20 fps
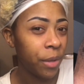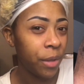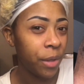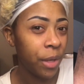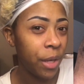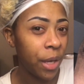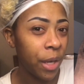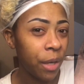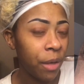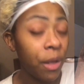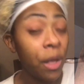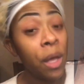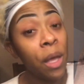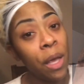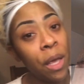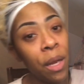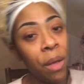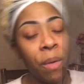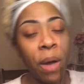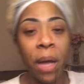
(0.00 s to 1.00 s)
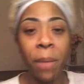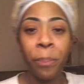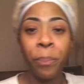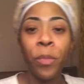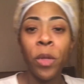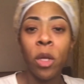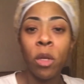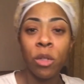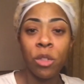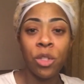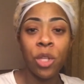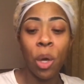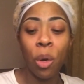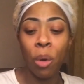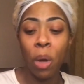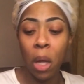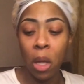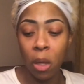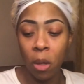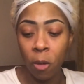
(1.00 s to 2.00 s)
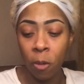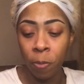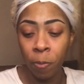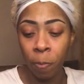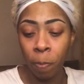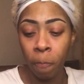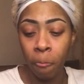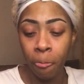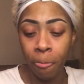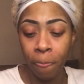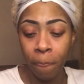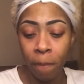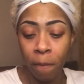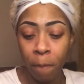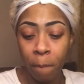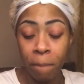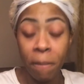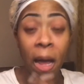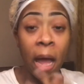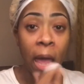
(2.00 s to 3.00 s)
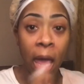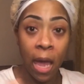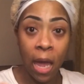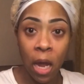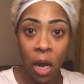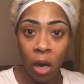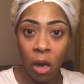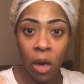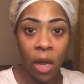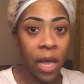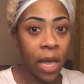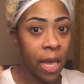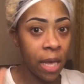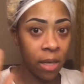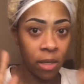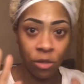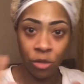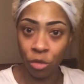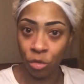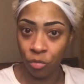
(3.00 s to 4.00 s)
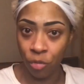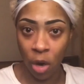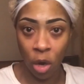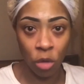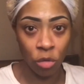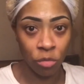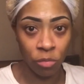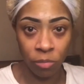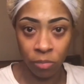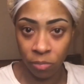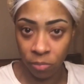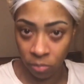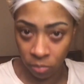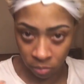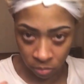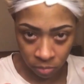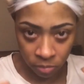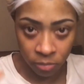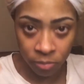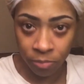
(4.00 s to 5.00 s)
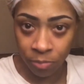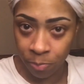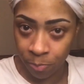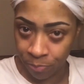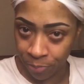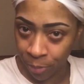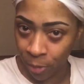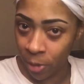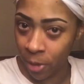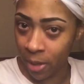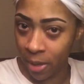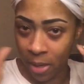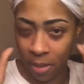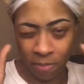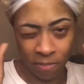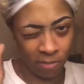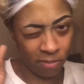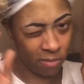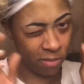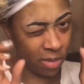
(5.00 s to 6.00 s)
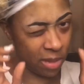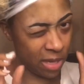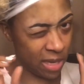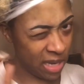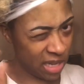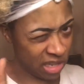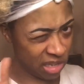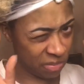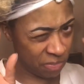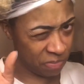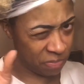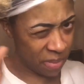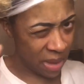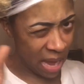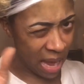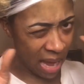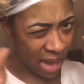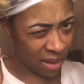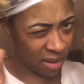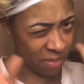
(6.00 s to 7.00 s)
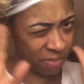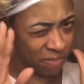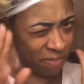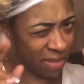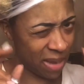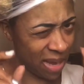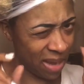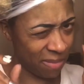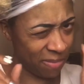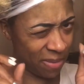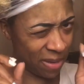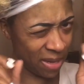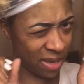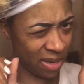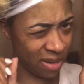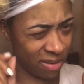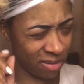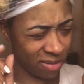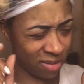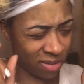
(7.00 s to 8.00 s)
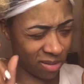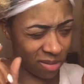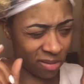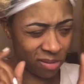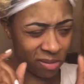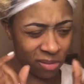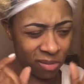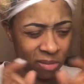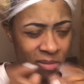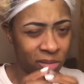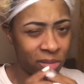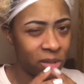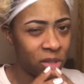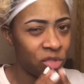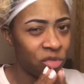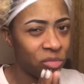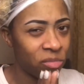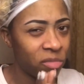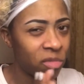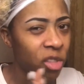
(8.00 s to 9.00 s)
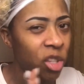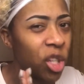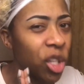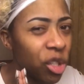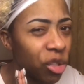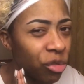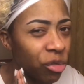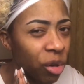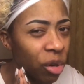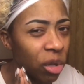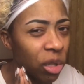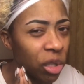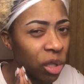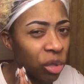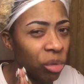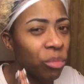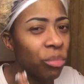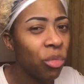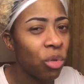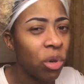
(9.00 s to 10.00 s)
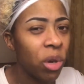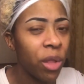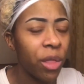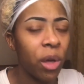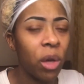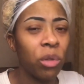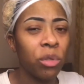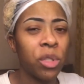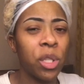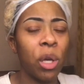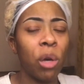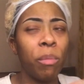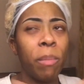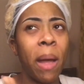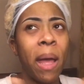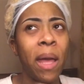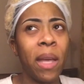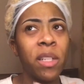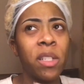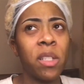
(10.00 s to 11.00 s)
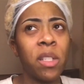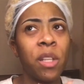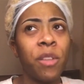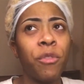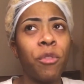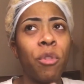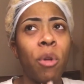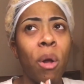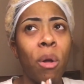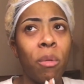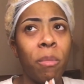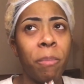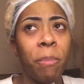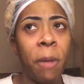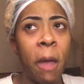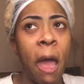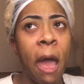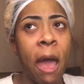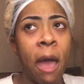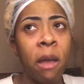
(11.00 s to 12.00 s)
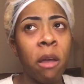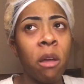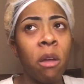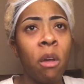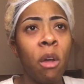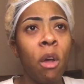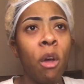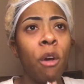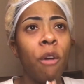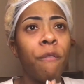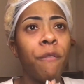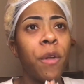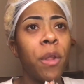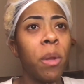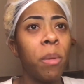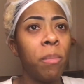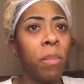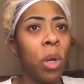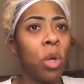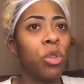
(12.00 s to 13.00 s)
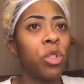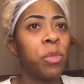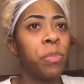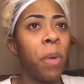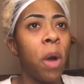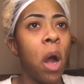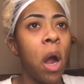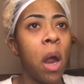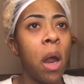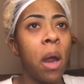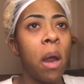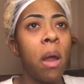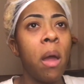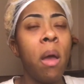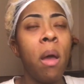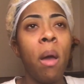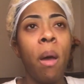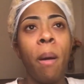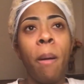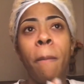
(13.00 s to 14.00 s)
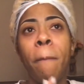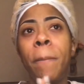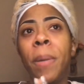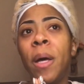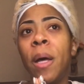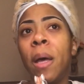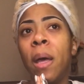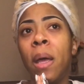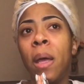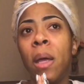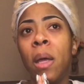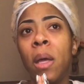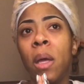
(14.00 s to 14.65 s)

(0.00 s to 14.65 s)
Yeah. Anyway, so my hair has grown pretty much back. Maybe could grow a little more though. So my edges have grown back for the most part, but